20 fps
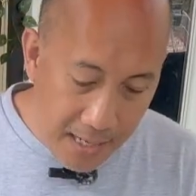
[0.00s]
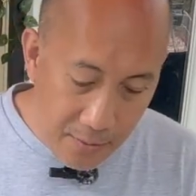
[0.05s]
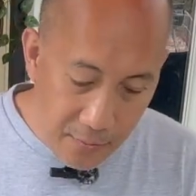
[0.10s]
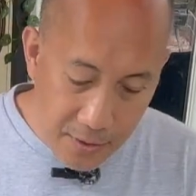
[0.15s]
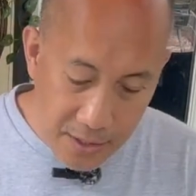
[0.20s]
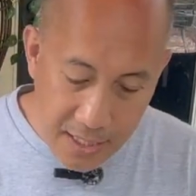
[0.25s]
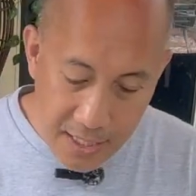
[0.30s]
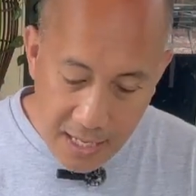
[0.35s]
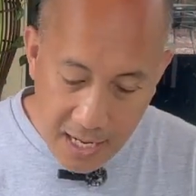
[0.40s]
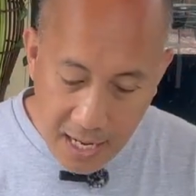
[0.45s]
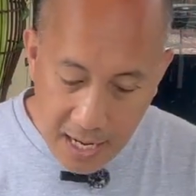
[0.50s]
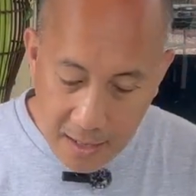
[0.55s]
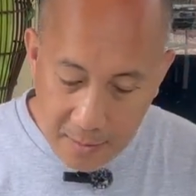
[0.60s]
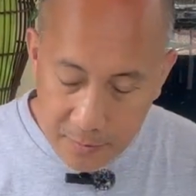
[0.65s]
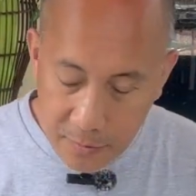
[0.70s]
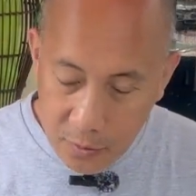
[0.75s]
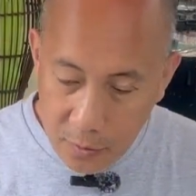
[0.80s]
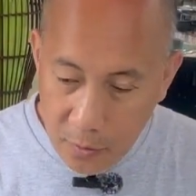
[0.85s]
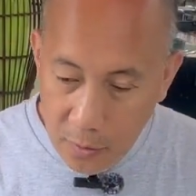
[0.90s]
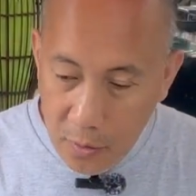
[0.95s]
we're gonna
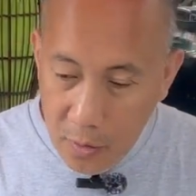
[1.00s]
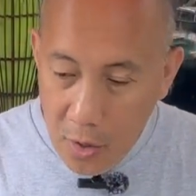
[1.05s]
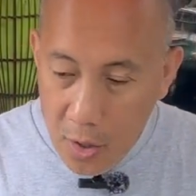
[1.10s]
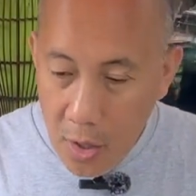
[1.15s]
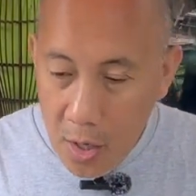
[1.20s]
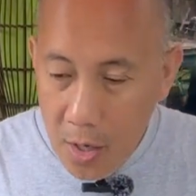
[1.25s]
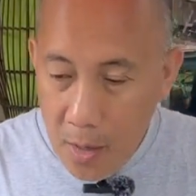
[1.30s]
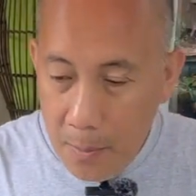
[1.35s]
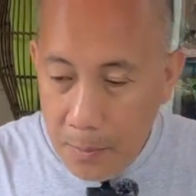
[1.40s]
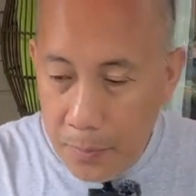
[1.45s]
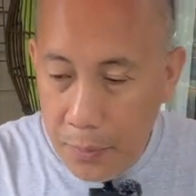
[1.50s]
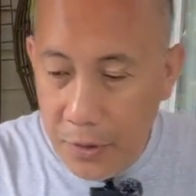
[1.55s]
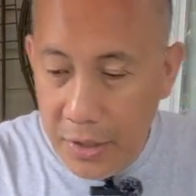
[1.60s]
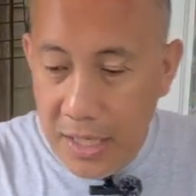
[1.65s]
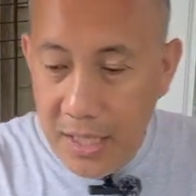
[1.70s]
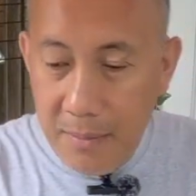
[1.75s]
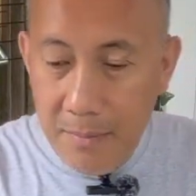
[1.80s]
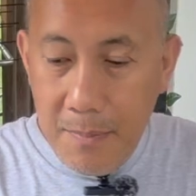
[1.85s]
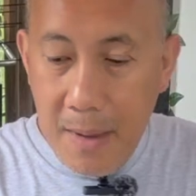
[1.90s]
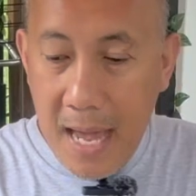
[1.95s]
have to put
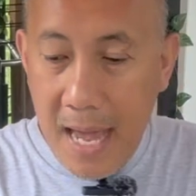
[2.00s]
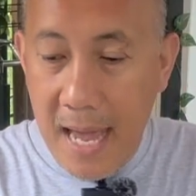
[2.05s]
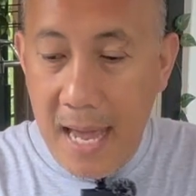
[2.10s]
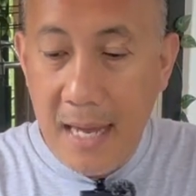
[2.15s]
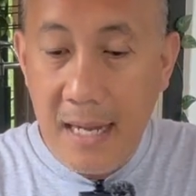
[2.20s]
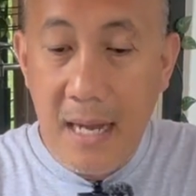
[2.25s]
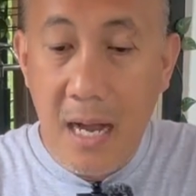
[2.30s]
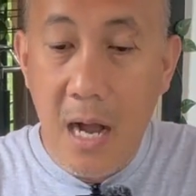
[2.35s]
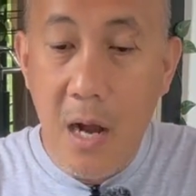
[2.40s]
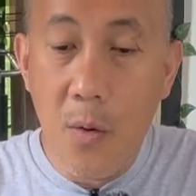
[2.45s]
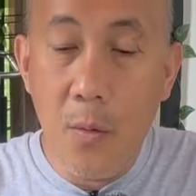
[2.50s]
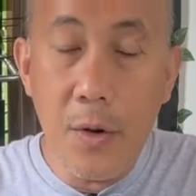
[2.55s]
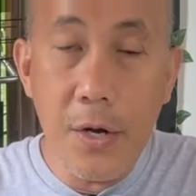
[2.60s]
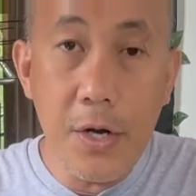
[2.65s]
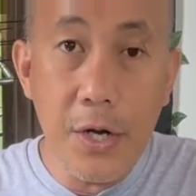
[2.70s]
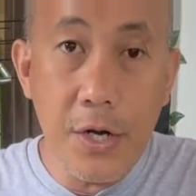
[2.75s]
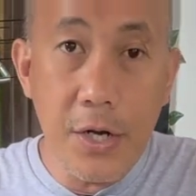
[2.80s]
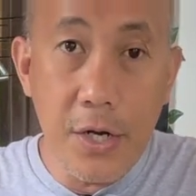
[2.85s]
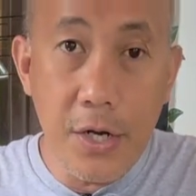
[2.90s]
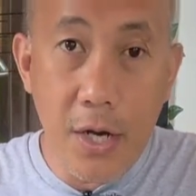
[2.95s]
it back,
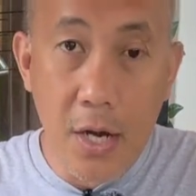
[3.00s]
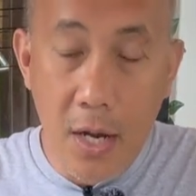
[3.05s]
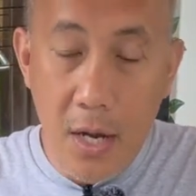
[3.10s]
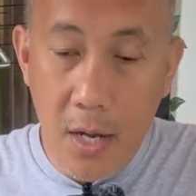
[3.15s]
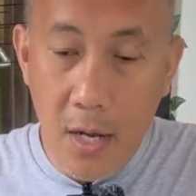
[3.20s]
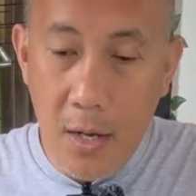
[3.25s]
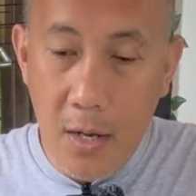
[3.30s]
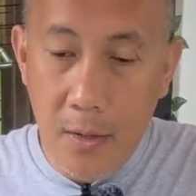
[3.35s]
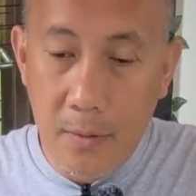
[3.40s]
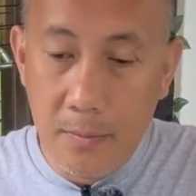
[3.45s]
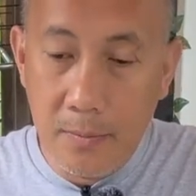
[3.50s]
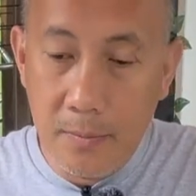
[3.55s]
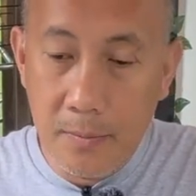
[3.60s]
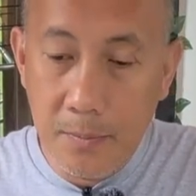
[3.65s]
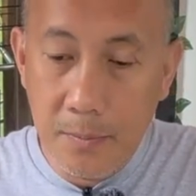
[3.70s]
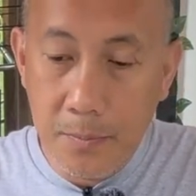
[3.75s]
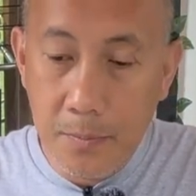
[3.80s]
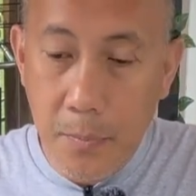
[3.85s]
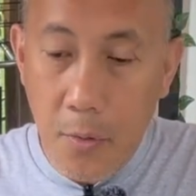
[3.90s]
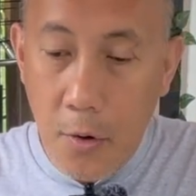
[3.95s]
our
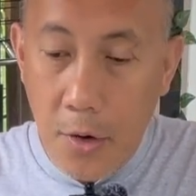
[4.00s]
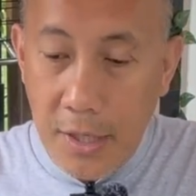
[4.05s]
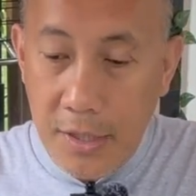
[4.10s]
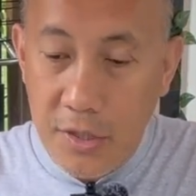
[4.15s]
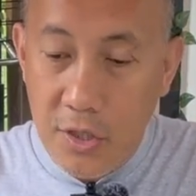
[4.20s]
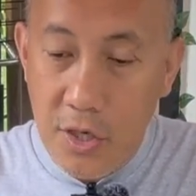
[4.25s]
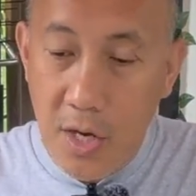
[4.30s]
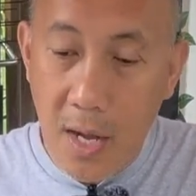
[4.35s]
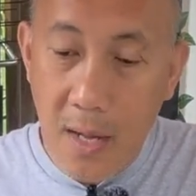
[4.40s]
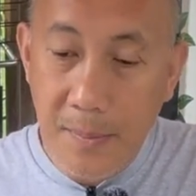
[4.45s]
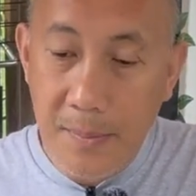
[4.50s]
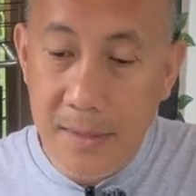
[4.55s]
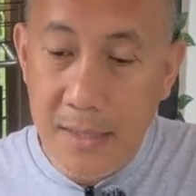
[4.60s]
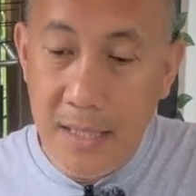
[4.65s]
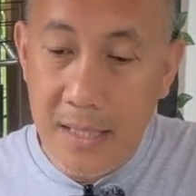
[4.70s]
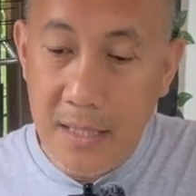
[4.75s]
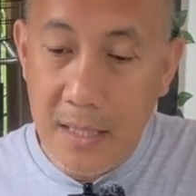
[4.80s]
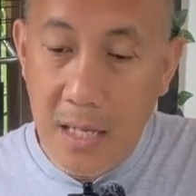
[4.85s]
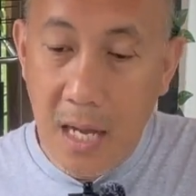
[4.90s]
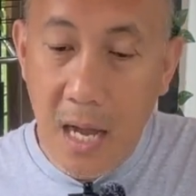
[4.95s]
pork chops
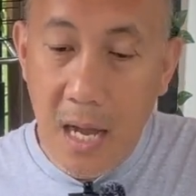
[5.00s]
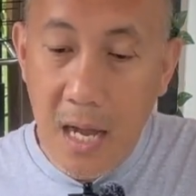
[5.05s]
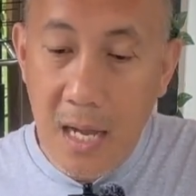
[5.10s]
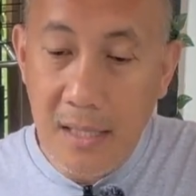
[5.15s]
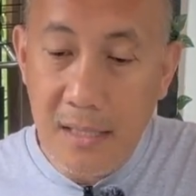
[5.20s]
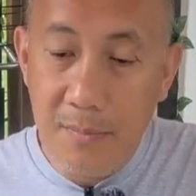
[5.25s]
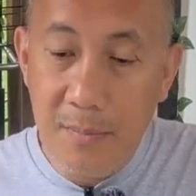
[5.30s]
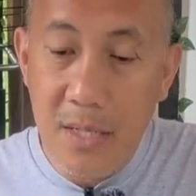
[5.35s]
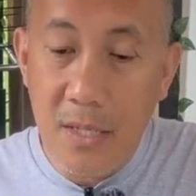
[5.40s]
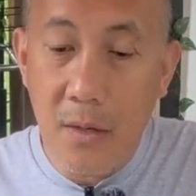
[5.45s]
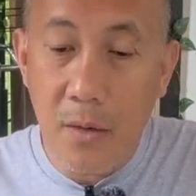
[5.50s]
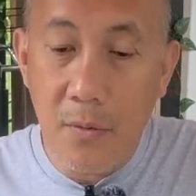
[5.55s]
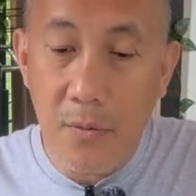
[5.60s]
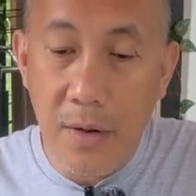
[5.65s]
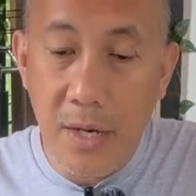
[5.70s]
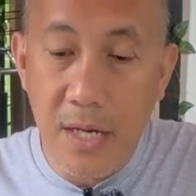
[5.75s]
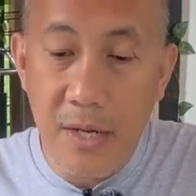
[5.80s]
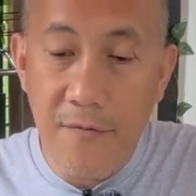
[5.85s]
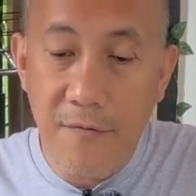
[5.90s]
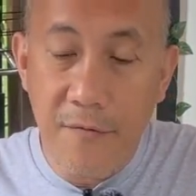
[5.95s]
that has been
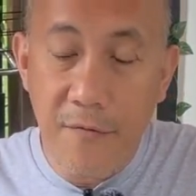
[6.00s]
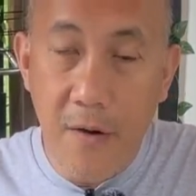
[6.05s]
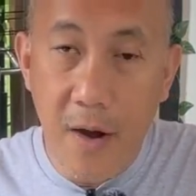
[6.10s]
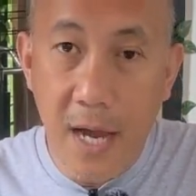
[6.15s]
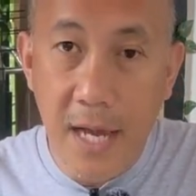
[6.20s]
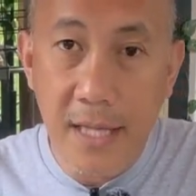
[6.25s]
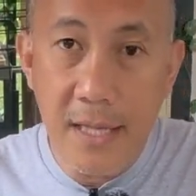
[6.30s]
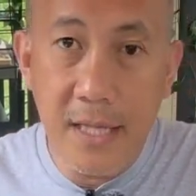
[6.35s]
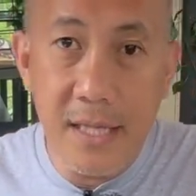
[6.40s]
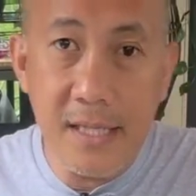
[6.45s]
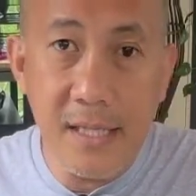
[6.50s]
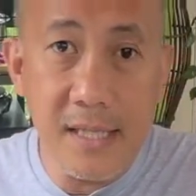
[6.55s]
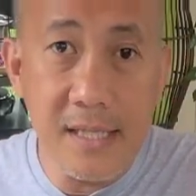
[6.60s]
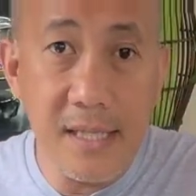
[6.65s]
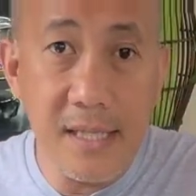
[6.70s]
already fried. This is